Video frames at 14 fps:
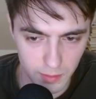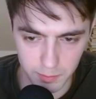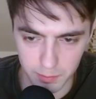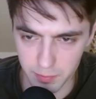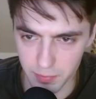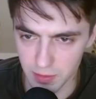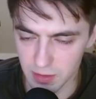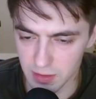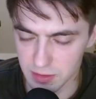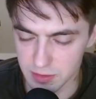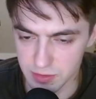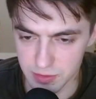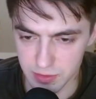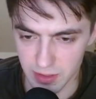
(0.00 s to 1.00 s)

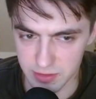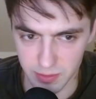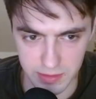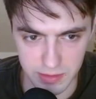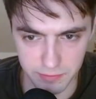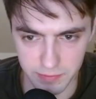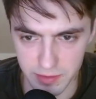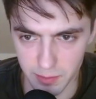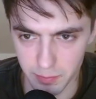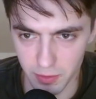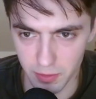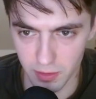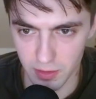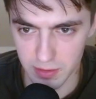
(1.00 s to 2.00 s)
But, okay, so I defend the
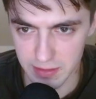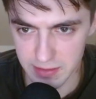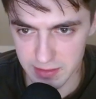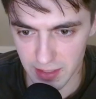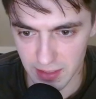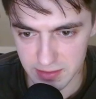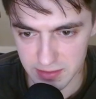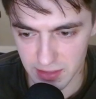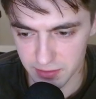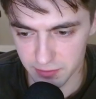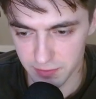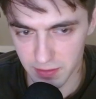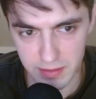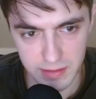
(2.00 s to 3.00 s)
pawn. He attacks it. I
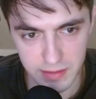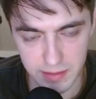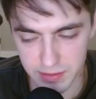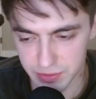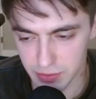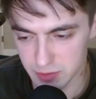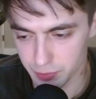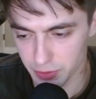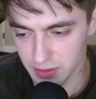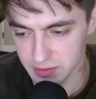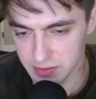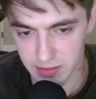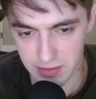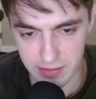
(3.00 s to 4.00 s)
defend it. He starts bringing
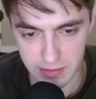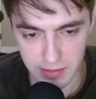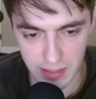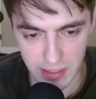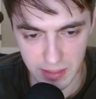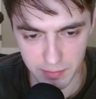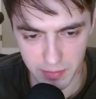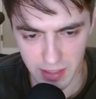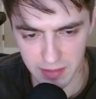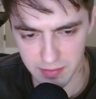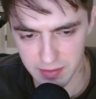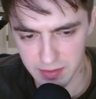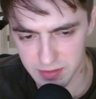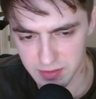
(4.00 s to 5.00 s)
his king in the game.
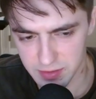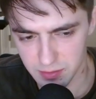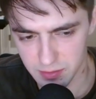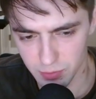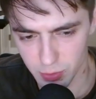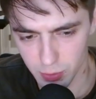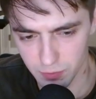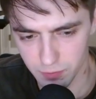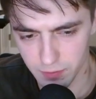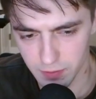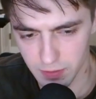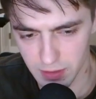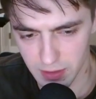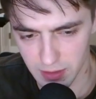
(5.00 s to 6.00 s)
And this is the move
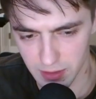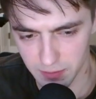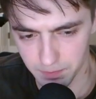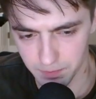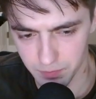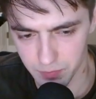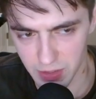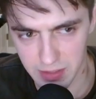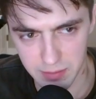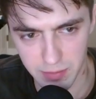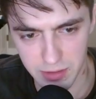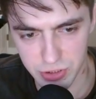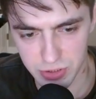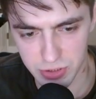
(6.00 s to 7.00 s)
that he
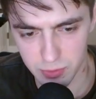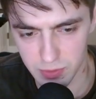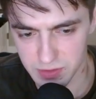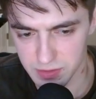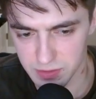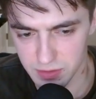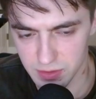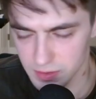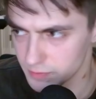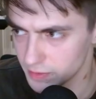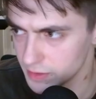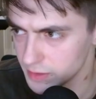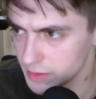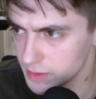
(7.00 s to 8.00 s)
mentioned wasn't
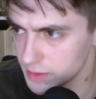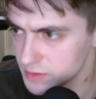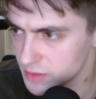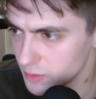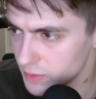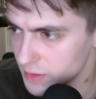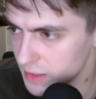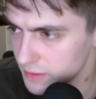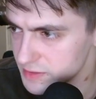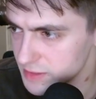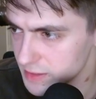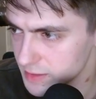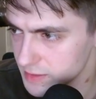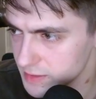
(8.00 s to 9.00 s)
very good. So I went
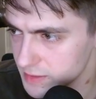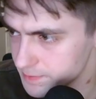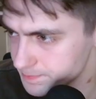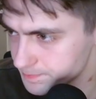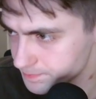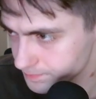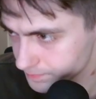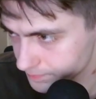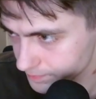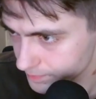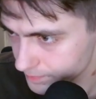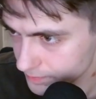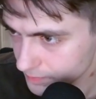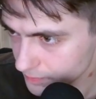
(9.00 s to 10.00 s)
f6.
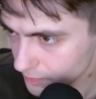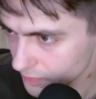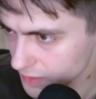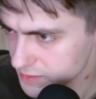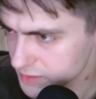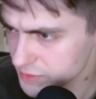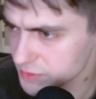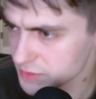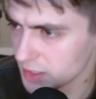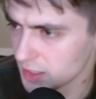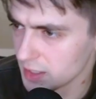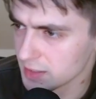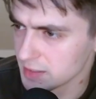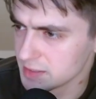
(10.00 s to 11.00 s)
So
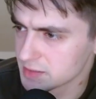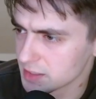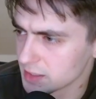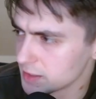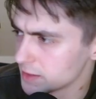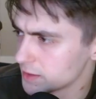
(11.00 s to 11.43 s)
he said,